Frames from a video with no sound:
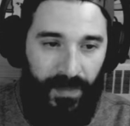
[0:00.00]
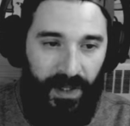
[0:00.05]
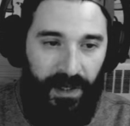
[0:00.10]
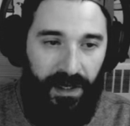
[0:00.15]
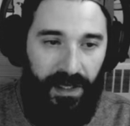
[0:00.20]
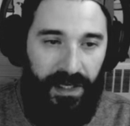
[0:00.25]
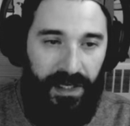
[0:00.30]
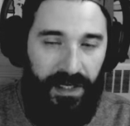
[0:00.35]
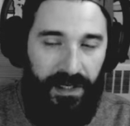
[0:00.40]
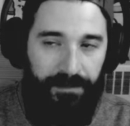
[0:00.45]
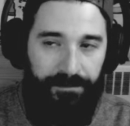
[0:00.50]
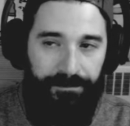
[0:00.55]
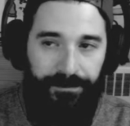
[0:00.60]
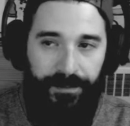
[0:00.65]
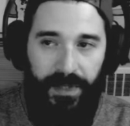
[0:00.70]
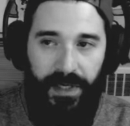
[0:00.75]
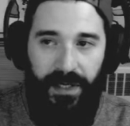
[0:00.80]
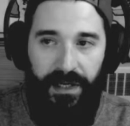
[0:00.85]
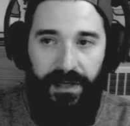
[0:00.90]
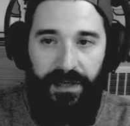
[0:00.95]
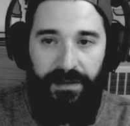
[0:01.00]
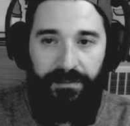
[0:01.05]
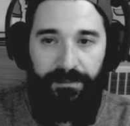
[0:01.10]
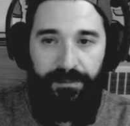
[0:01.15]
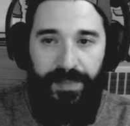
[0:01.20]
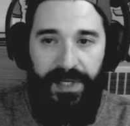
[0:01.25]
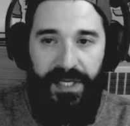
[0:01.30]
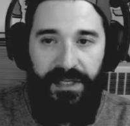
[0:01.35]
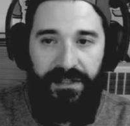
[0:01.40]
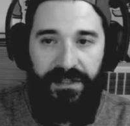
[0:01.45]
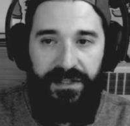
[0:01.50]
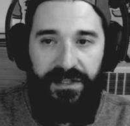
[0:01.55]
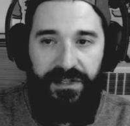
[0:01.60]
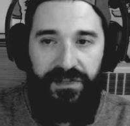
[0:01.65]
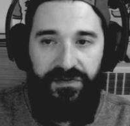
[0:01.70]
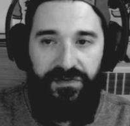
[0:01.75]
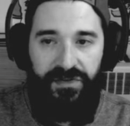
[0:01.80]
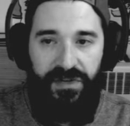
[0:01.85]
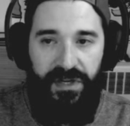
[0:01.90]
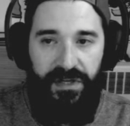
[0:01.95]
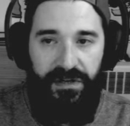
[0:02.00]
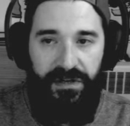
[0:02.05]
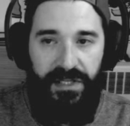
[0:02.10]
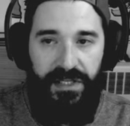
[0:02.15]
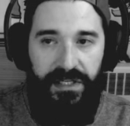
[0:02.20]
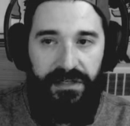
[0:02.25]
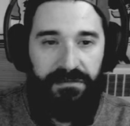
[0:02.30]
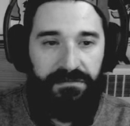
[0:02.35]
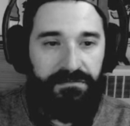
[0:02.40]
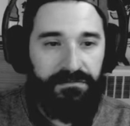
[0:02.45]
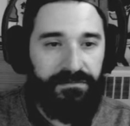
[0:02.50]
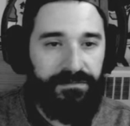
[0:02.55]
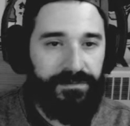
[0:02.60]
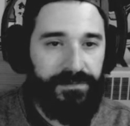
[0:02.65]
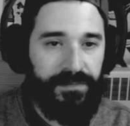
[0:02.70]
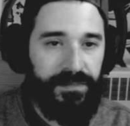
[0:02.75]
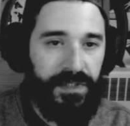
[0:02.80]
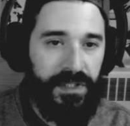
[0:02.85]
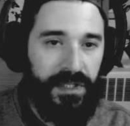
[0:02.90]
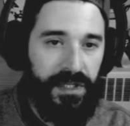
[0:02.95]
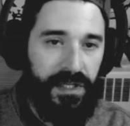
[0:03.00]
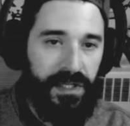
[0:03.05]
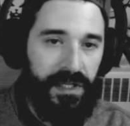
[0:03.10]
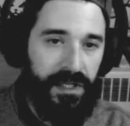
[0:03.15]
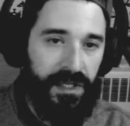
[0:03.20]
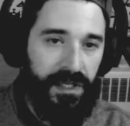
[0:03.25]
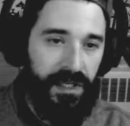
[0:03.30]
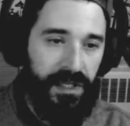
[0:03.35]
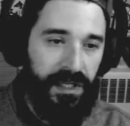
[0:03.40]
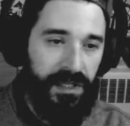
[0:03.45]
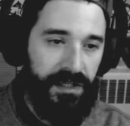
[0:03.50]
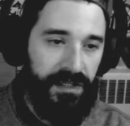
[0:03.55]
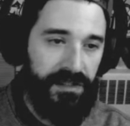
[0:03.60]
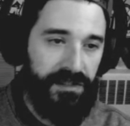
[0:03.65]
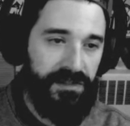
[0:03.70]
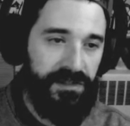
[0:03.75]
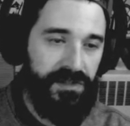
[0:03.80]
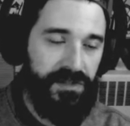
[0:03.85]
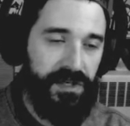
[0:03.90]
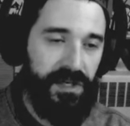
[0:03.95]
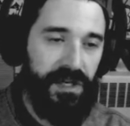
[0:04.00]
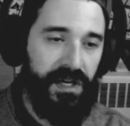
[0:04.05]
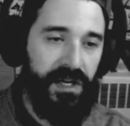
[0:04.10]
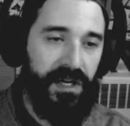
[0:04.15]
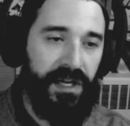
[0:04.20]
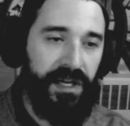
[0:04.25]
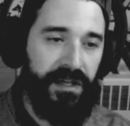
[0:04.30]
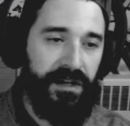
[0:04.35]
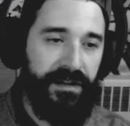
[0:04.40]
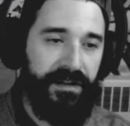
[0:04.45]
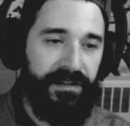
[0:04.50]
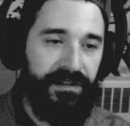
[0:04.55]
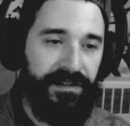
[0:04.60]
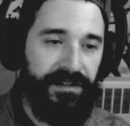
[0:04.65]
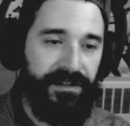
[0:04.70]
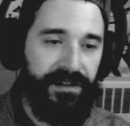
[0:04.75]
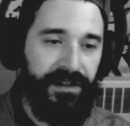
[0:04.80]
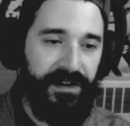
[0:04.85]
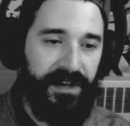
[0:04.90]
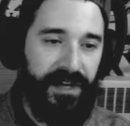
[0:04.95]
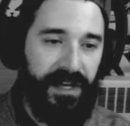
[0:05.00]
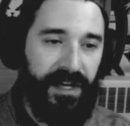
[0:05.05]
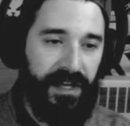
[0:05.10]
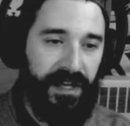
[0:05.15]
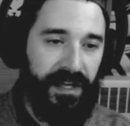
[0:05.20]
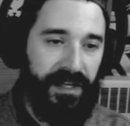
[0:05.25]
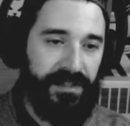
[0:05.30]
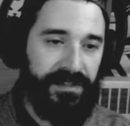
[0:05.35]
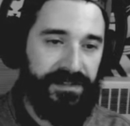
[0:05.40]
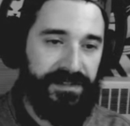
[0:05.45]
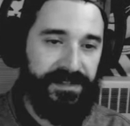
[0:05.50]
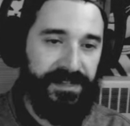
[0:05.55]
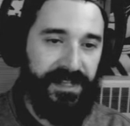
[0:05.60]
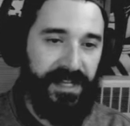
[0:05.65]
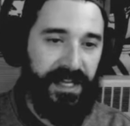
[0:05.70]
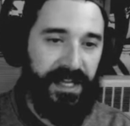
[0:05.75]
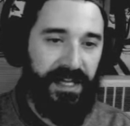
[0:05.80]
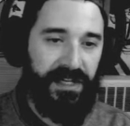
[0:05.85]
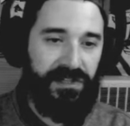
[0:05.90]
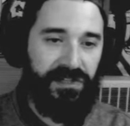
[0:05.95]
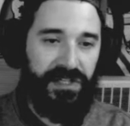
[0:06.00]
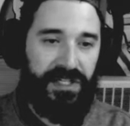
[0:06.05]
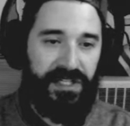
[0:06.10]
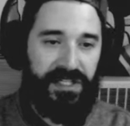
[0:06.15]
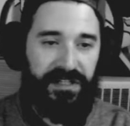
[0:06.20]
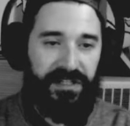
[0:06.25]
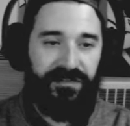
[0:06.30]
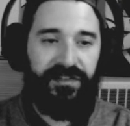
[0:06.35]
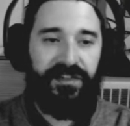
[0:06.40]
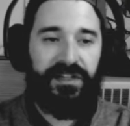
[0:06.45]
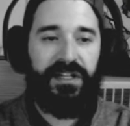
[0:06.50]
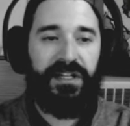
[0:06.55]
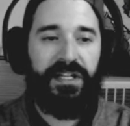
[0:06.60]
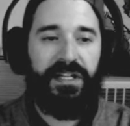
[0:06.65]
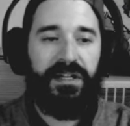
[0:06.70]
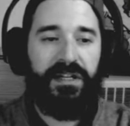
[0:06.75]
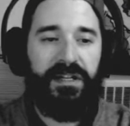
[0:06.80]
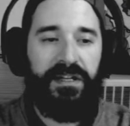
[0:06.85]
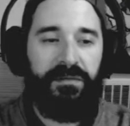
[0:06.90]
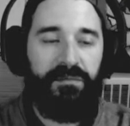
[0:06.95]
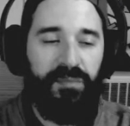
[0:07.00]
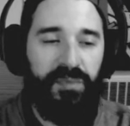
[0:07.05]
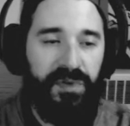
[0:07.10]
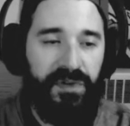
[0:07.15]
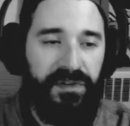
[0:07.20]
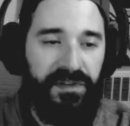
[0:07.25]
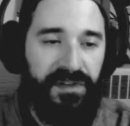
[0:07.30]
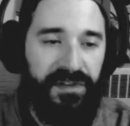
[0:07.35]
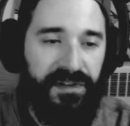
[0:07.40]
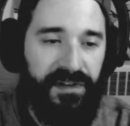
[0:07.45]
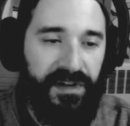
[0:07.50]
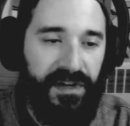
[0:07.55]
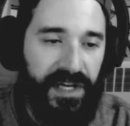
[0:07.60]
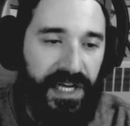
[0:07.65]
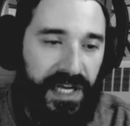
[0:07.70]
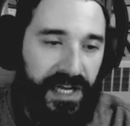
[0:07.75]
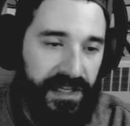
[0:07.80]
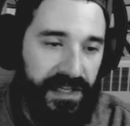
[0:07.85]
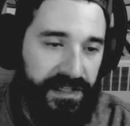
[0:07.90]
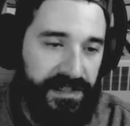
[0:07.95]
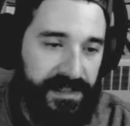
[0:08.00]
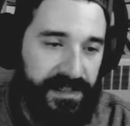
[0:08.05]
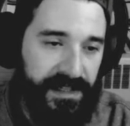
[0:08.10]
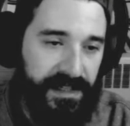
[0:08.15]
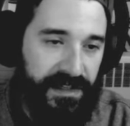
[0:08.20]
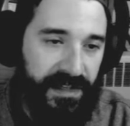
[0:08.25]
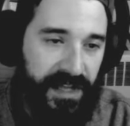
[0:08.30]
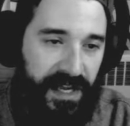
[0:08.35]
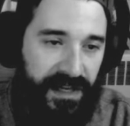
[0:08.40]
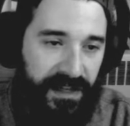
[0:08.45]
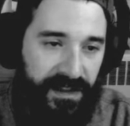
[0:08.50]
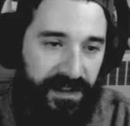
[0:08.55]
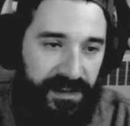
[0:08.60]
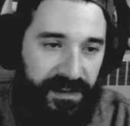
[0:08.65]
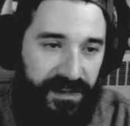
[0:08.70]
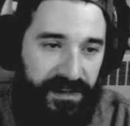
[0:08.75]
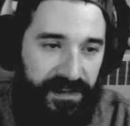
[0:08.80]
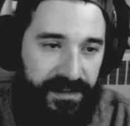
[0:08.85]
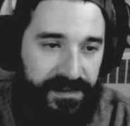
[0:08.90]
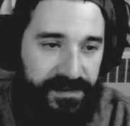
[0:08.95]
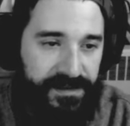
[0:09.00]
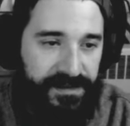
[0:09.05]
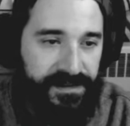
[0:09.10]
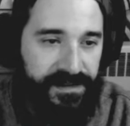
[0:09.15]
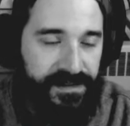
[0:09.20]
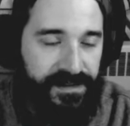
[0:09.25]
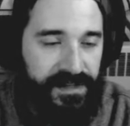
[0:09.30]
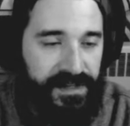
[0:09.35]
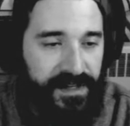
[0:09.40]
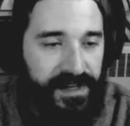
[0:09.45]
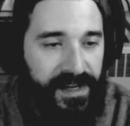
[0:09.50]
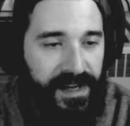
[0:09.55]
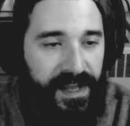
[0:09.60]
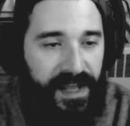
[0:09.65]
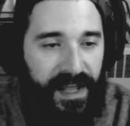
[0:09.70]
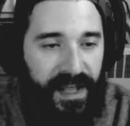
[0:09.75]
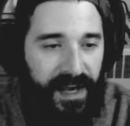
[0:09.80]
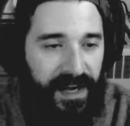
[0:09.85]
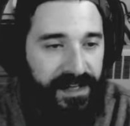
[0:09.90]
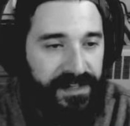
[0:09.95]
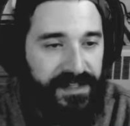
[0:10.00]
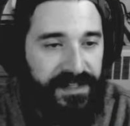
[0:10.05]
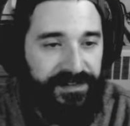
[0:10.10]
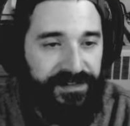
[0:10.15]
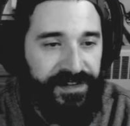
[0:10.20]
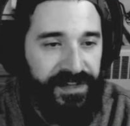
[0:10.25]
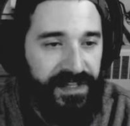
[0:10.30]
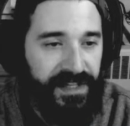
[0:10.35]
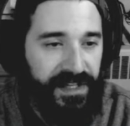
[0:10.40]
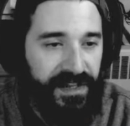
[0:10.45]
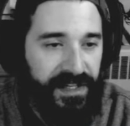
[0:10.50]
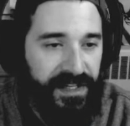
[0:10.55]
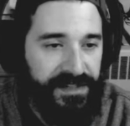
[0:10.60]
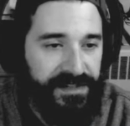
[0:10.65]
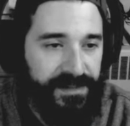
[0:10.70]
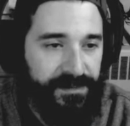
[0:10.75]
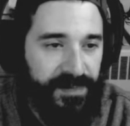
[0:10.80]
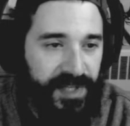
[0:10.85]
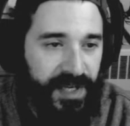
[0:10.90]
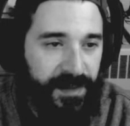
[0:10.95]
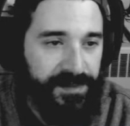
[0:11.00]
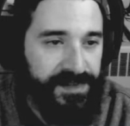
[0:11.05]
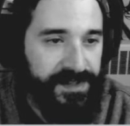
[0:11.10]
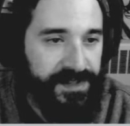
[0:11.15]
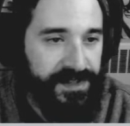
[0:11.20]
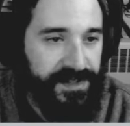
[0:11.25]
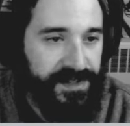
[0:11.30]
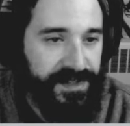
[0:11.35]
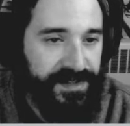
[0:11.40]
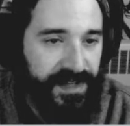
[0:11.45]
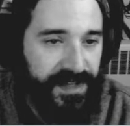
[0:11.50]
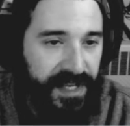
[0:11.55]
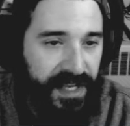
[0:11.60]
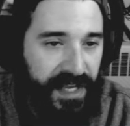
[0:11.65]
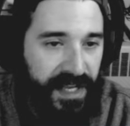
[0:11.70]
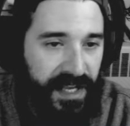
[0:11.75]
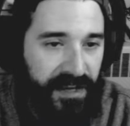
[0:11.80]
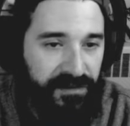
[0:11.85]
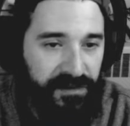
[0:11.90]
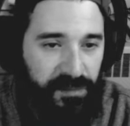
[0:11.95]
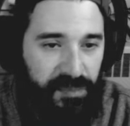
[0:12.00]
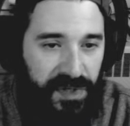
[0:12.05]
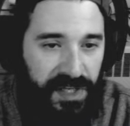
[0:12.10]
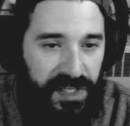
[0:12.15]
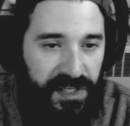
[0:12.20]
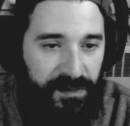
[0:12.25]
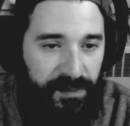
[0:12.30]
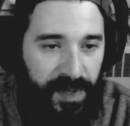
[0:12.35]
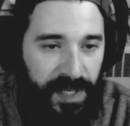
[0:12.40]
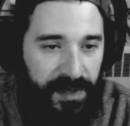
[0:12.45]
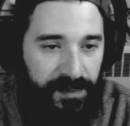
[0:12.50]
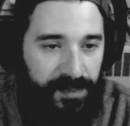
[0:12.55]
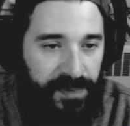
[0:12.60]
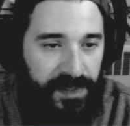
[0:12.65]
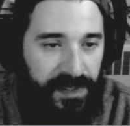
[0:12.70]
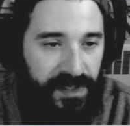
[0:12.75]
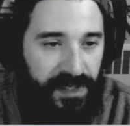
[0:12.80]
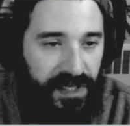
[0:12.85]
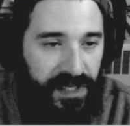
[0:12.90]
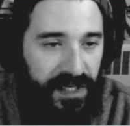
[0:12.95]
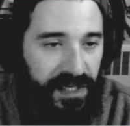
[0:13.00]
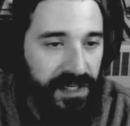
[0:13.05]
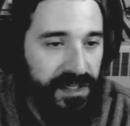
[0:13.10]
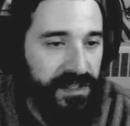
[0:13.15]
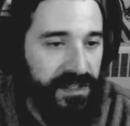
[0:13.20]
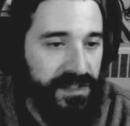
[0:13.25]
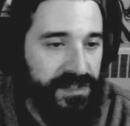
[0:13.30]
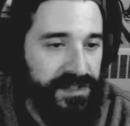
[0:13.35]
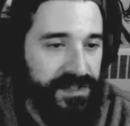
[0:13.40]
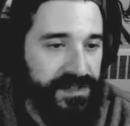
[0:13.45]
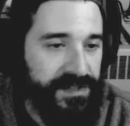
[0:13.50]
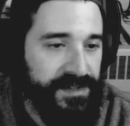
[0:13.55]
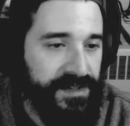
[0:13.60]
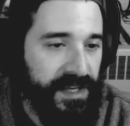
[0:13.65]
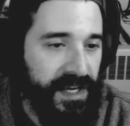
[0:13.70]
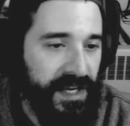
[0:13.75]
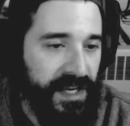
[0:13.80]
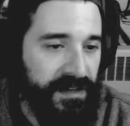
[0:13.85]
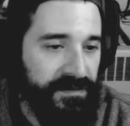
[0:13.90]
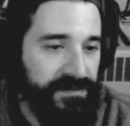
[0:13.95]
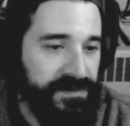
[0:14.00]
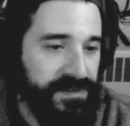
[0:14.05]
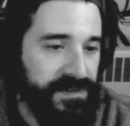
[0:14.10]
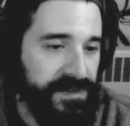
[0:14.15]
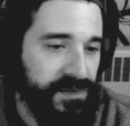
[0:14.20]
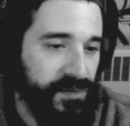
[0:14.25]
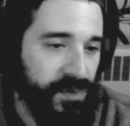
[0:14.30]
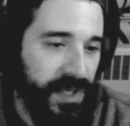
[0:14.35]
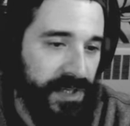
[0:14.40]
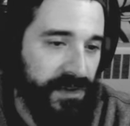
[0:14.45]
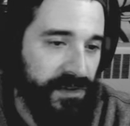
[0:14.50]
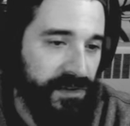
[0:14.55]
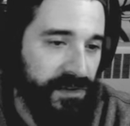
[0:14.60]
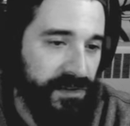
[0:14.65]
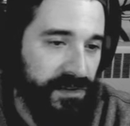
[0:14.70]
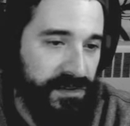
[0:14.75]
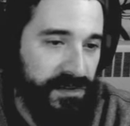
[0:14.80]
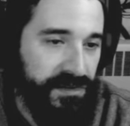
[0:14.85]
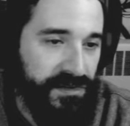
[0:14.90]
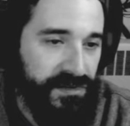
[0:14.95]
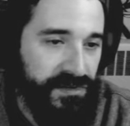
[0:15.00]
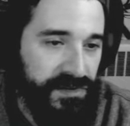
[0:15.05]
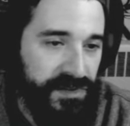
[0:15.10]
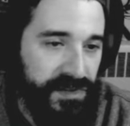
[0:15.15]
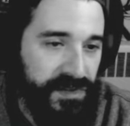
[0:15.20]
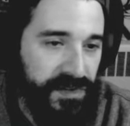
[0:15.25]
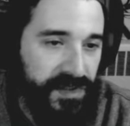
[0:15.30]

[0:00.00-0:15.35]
Alright, back to the drawing. This drawing, third eye sketch. I definitely put third eyes on a lot of things. I definitely like sometimes to just like have a blank paper and just kind of squiggles